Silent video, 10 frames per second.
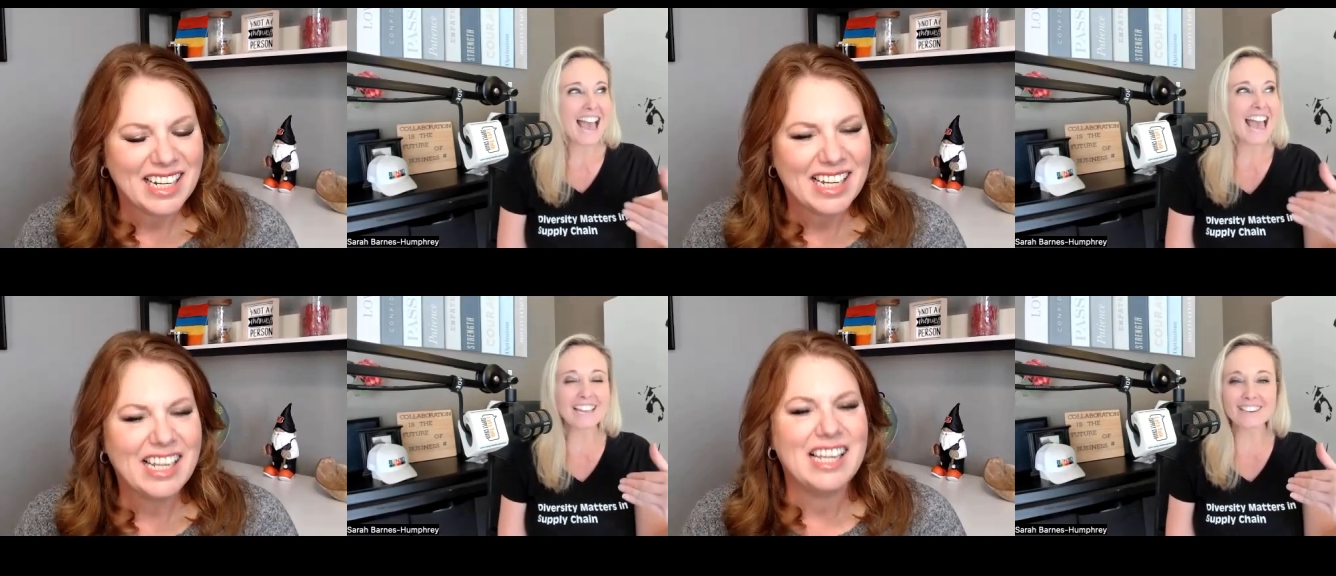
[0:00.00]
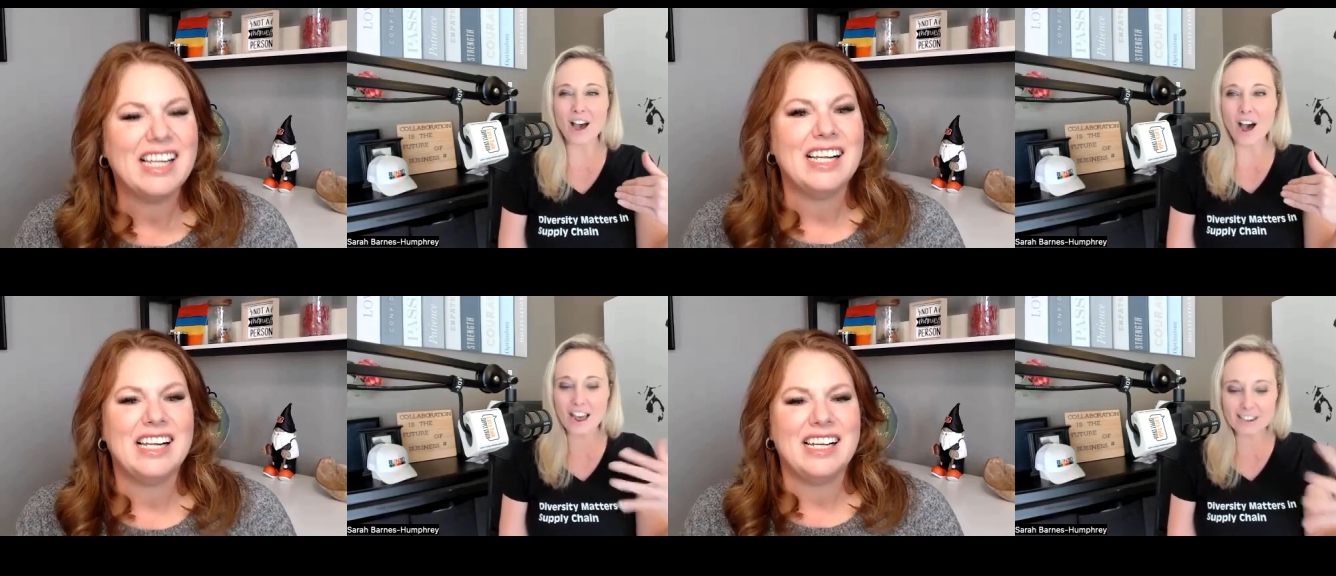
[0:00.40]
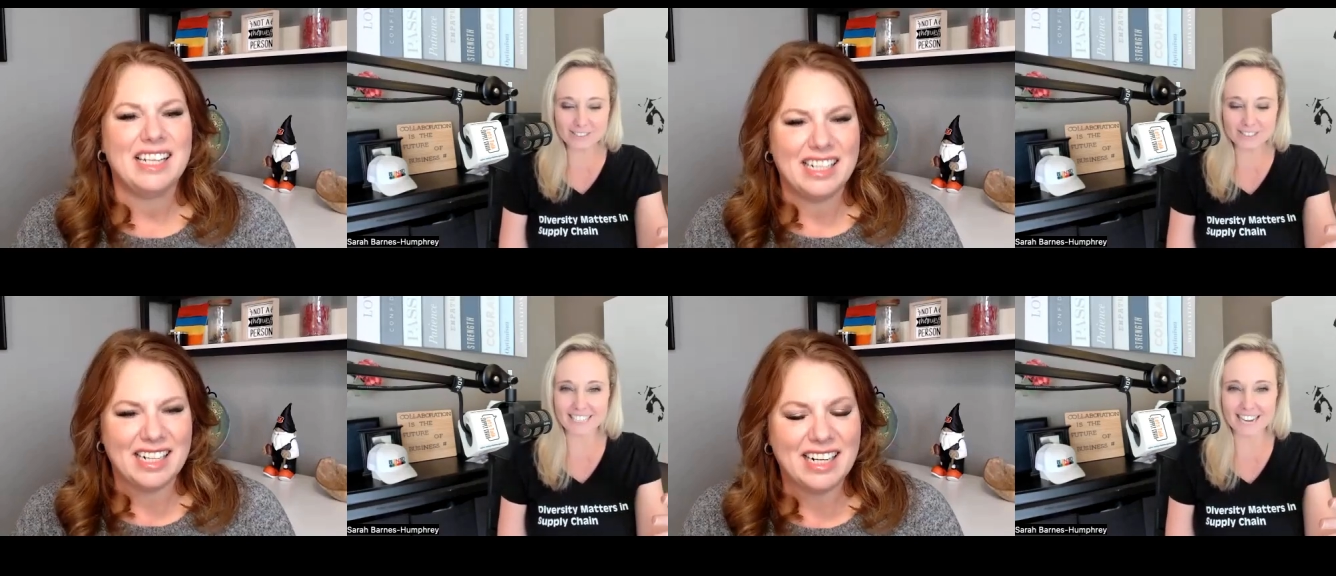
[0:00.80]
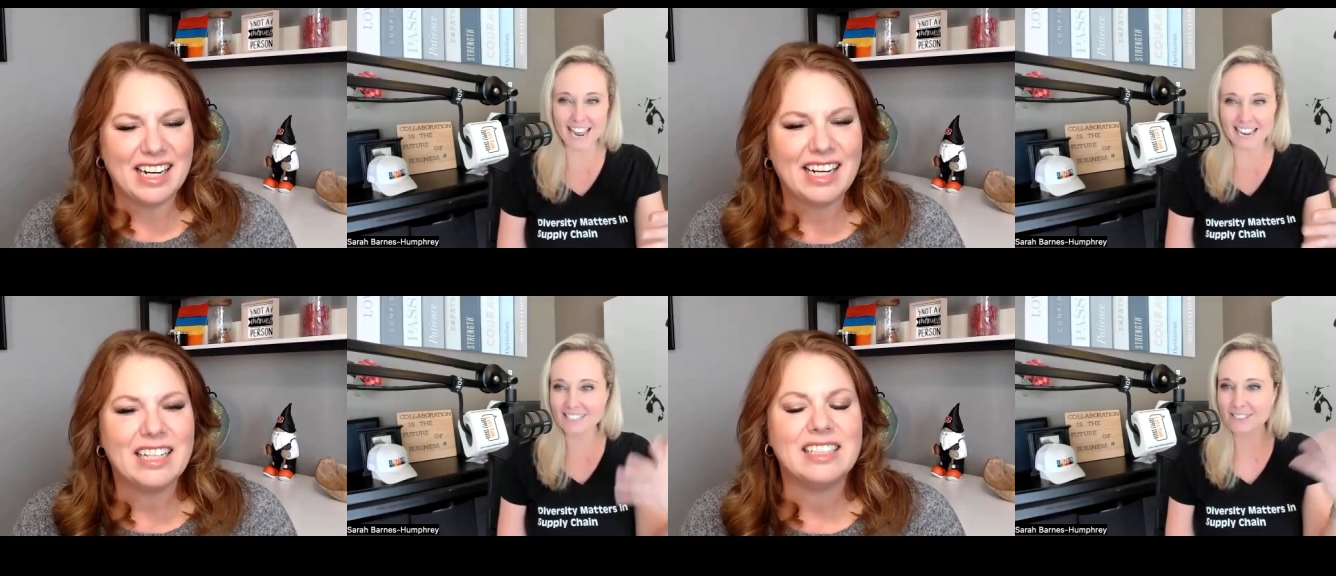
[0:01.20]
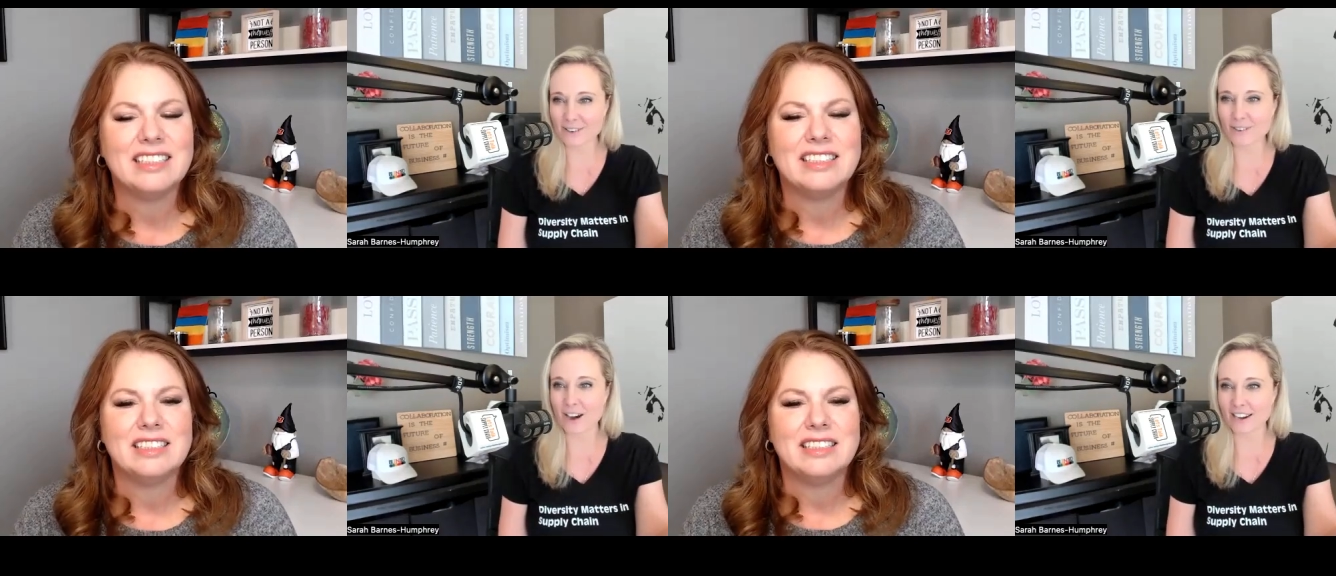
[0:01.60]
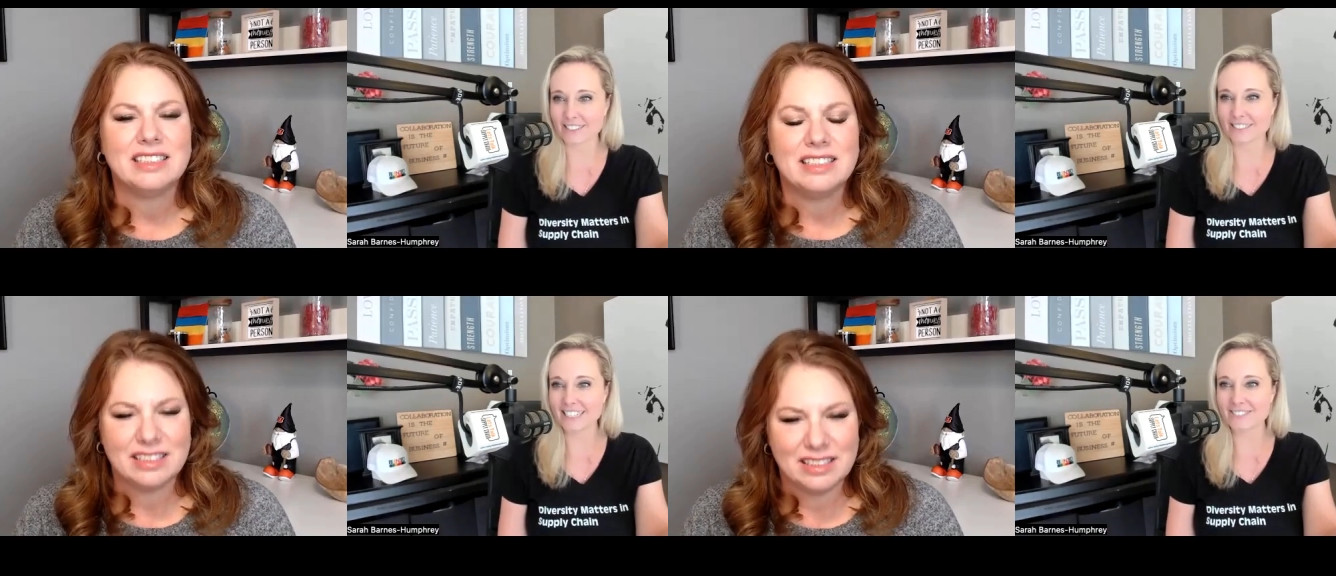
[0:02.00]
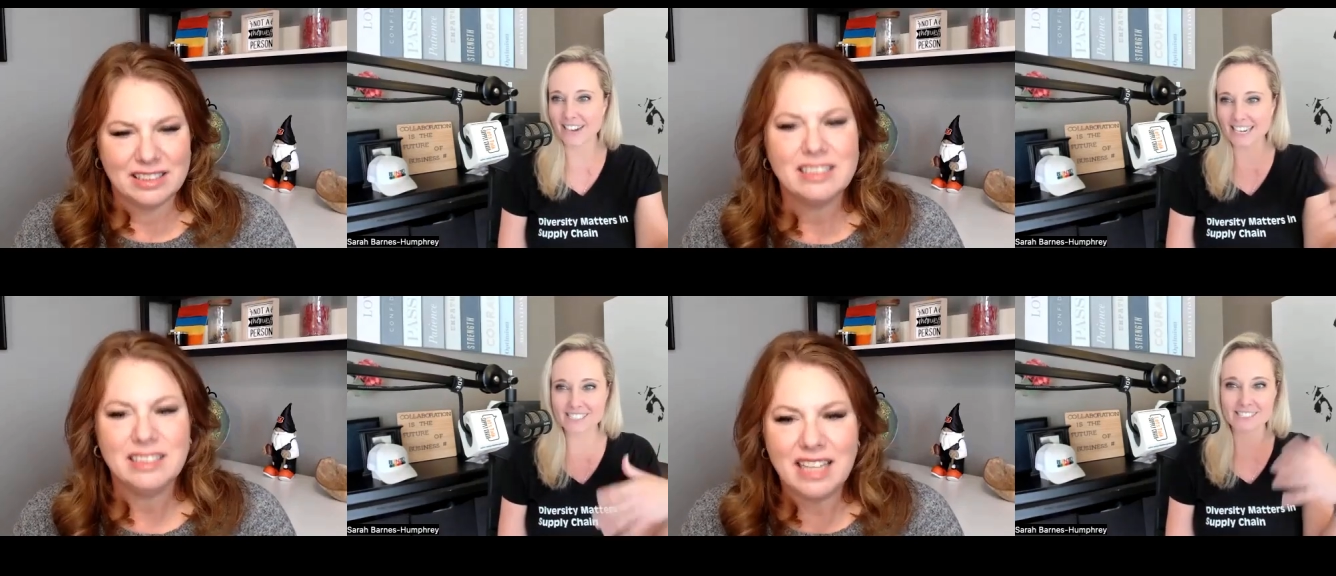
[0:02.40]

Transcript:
Speaker 1: And Audrey and I, you know, Audrey, right?